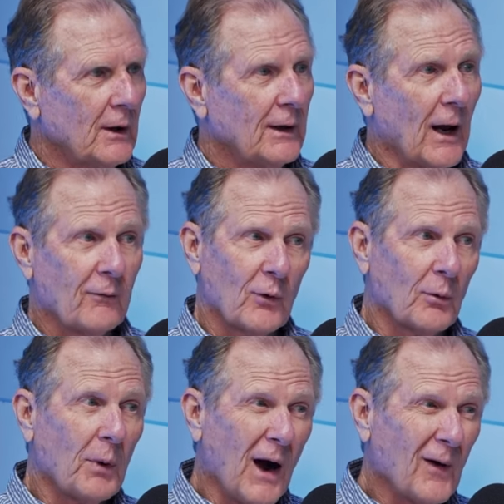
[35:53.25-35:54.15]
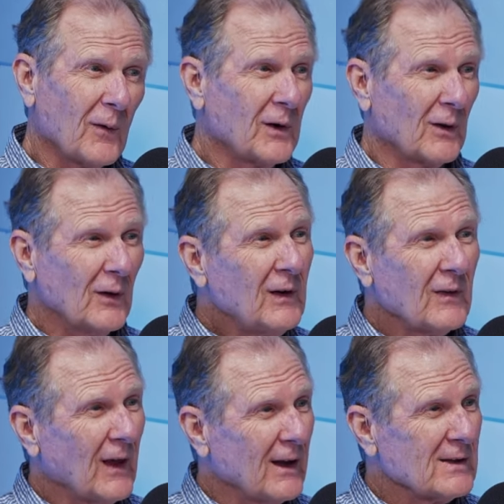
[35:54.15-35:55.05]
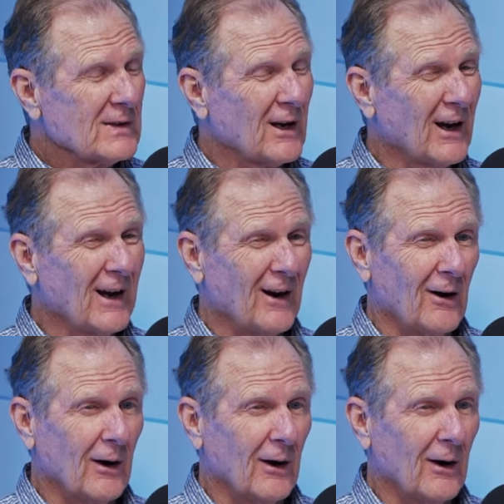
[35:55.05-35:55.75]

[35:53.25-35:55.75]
Now, if you're a buyer and you look at that and say,